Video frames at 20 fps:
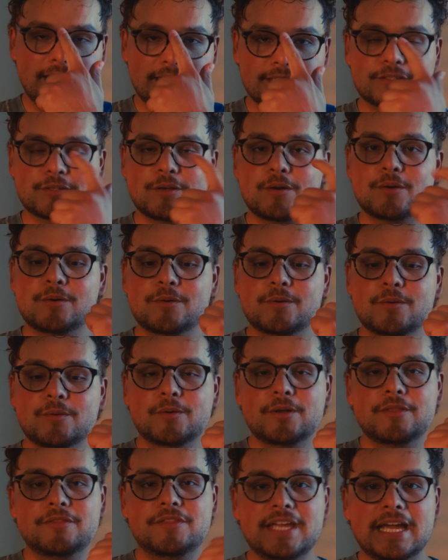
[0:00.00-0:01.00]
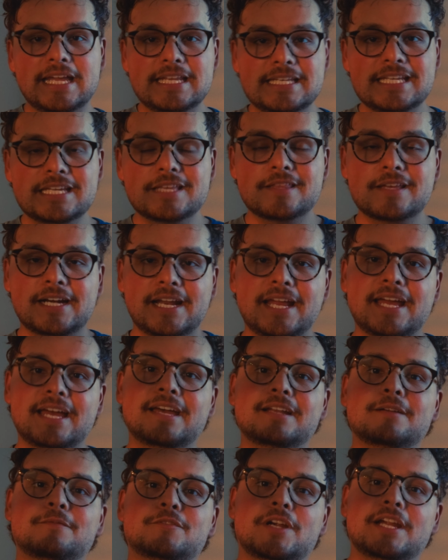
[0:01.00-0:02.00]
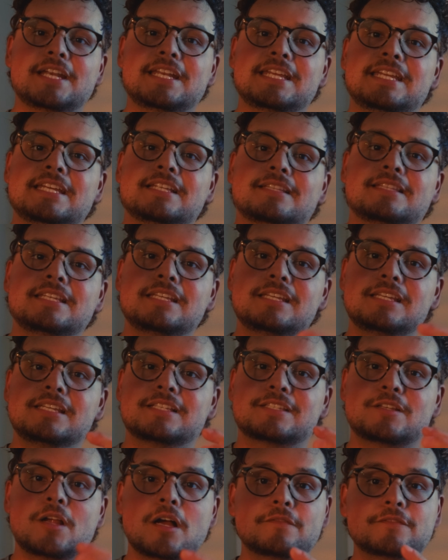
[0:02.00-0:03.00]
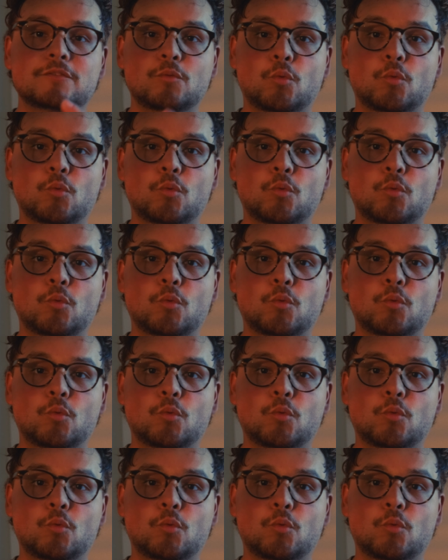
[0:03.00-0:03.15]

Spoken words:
So the idea that I had of trying to get the soft,